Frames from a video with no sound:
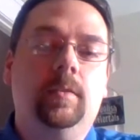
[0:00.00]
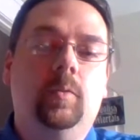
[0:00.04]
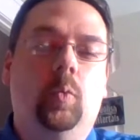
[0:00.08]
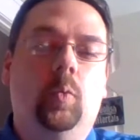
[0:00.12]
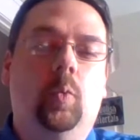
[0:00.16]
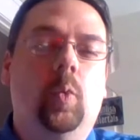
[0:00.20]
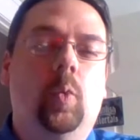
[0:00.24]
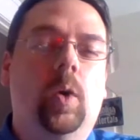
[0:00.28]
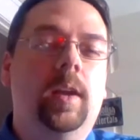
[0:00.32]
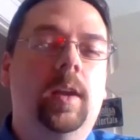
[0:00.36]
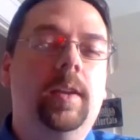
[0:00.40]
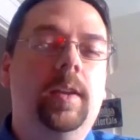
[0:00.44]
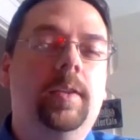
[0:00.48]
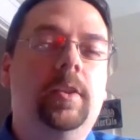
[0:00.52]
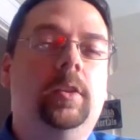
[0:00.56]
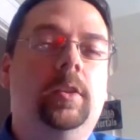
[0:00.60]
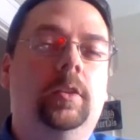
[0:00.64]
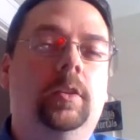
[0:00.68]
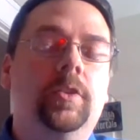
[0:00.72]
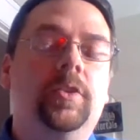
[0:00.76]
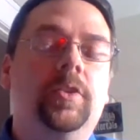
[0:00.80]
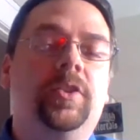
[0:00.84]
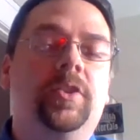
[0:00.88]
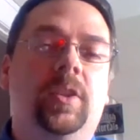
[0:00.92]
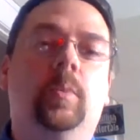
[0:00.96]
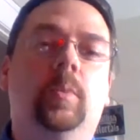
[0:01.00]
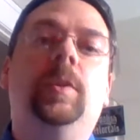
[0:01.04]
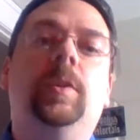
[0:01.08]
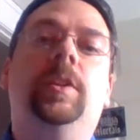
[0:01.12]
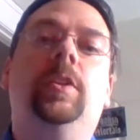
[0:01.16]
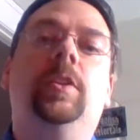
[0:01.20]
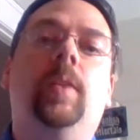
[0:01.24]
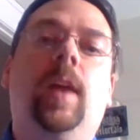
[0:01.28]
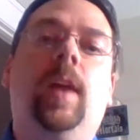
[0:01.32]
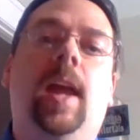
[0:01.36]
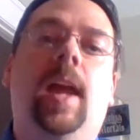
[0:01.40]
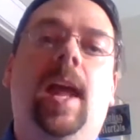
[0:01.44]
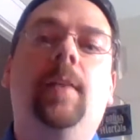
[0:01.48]
One of the clues that we
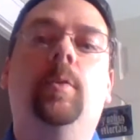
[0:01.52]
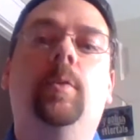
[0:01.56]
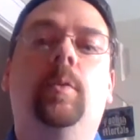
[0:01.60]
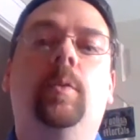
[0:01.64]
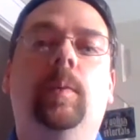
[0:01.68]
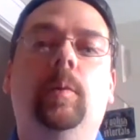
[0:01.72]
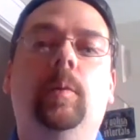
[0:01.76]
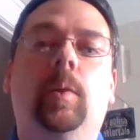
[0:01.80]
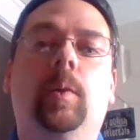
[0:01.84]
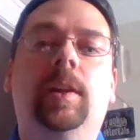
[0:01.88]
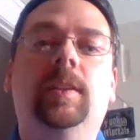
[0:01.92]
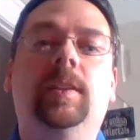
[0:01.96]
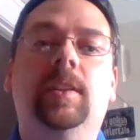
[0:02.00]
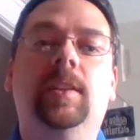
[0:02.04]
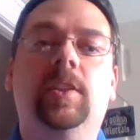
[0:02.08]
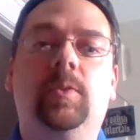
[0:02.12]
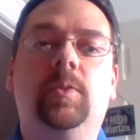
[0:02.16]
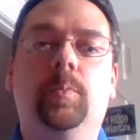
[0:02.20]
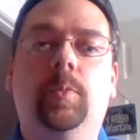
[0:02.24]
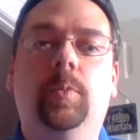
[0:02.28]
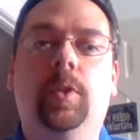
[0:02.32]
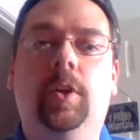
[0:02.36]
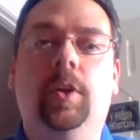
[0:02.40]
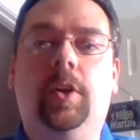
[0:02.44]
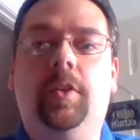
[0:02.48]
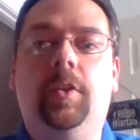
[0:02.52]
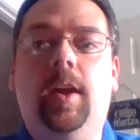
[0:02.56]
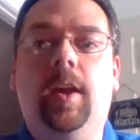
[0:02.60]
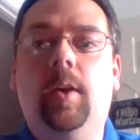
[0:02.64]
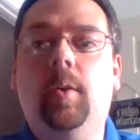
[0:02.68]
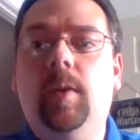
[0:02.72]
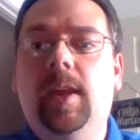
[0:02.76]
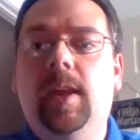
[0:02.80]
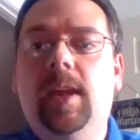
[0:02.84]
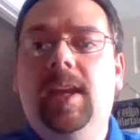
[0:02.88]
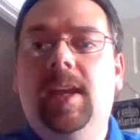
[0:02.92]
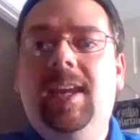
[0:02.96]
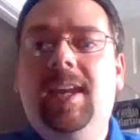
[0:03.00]
do have when we read this book,
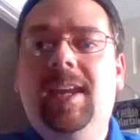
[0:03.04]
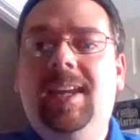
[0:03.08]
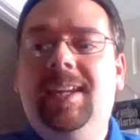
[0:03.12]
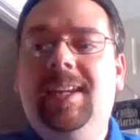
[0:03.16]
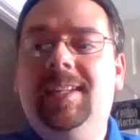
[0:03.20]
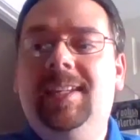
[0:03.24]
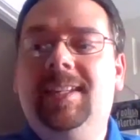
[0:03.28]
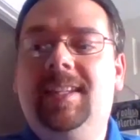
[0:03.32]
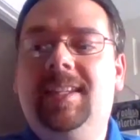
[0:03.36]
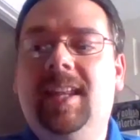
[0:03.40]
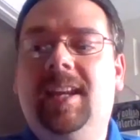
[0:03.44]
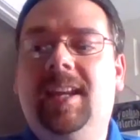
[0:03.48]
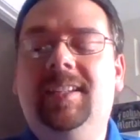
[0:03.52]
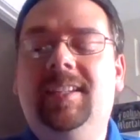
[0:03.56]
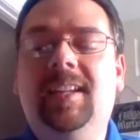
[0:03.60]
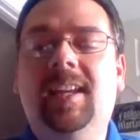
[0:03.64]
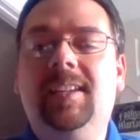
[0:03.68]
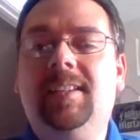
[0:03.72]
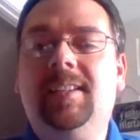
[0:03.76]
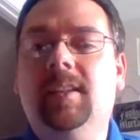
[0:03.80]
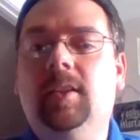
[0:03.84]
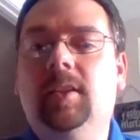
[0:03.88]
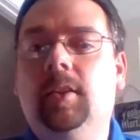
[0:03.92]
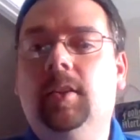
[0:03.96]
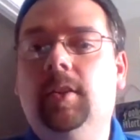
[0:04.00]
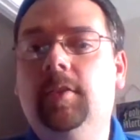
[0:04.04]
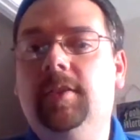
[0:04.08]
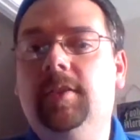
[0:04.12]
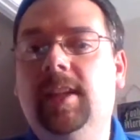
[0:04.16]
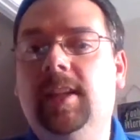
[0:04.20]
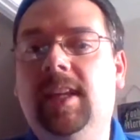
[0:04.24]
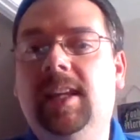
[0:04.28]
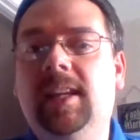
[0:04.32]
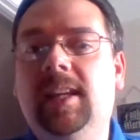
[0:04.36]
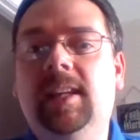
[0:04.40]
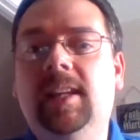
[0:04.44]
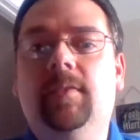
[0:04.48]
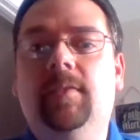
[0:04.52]
though, is that it doesn't allude to
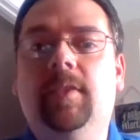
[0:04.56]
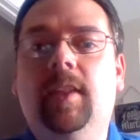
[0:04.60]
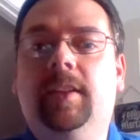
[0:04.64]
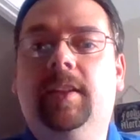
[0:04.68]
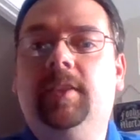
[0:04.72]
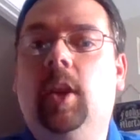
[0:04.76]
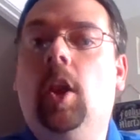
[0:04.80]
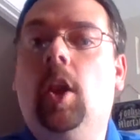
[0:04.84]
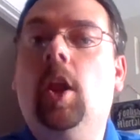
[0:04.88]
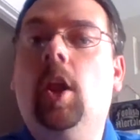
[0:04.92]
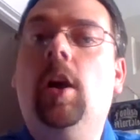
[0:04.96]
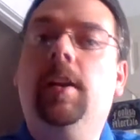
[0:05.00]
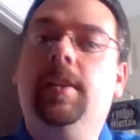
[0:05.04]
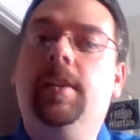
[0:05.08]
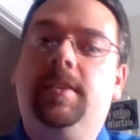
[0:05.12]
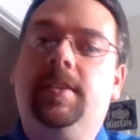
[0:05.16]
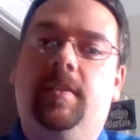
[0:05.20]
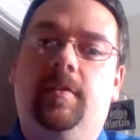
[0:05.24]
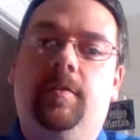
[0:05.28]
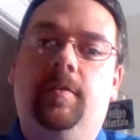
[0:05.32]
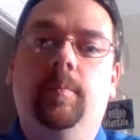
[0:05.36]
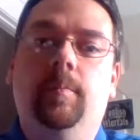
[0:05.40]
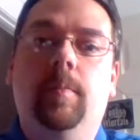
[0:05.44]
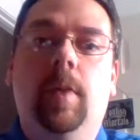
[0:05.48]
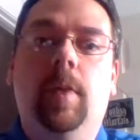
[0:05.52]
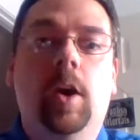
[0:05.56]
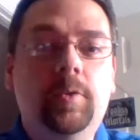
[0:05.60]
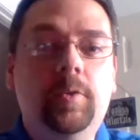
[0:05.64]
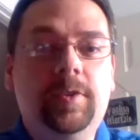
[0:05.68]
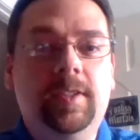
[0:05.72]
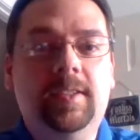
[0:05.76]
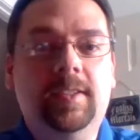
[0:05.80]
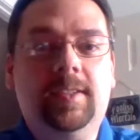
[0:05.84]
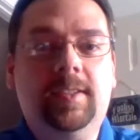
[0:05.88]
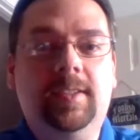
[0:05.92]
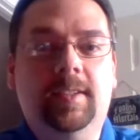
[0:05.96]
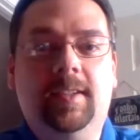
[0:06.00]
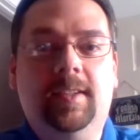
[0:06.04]
any of the laws of
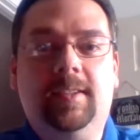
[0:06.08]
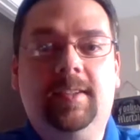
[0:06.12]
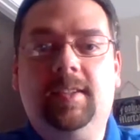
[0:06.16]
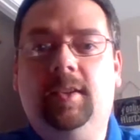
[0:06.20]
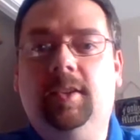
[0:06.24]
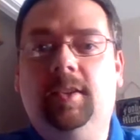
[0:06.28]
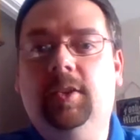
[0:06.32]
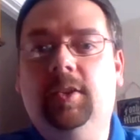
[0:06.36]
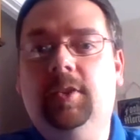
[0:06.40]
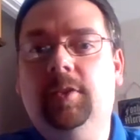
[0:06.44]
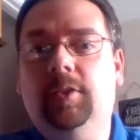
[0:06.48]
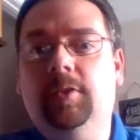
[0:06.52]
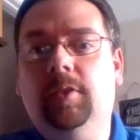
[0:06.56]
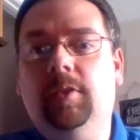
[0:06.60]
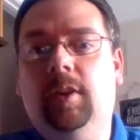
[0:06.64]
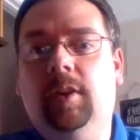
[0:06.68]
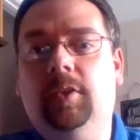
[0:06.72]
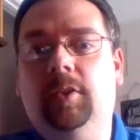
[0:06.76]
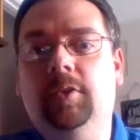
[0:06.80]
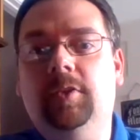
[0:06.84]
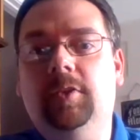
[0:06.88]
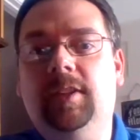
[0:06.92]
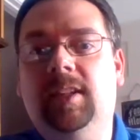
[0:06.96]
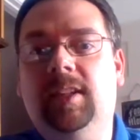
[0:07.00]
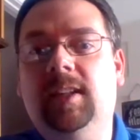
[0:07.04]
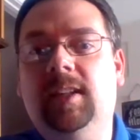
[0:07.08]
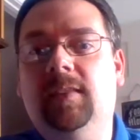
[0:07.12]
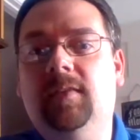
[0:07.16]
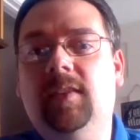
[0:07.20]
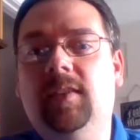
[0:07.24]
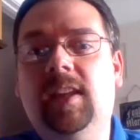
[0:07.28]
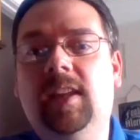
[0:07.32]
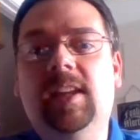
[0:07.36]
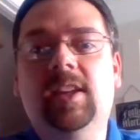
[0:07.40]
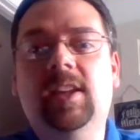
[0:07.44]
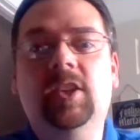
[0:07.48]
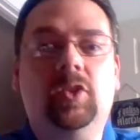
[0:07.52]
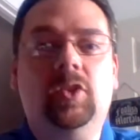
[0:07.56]
Moses. It doesn't allude to any of
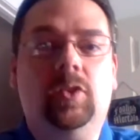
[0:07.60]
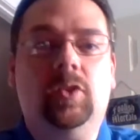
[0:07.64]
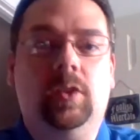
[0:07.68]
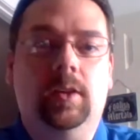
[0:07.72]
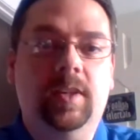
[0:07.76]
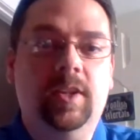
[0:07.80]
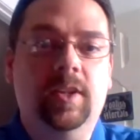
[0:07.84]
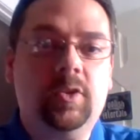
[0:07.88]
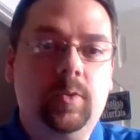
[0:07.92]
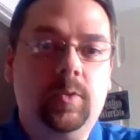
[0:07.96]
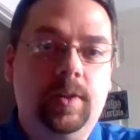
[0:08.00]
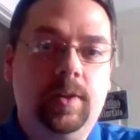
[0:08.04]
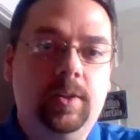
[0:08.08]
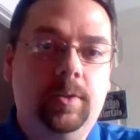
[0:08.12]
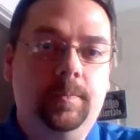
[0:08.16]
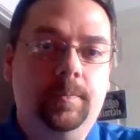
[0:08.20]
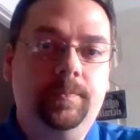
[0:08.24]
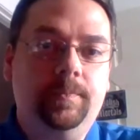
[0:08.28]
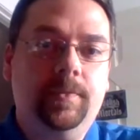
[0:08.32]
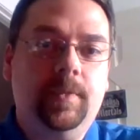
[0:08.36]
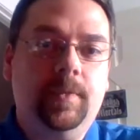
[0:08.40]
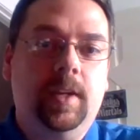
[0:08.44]
the history of Israel.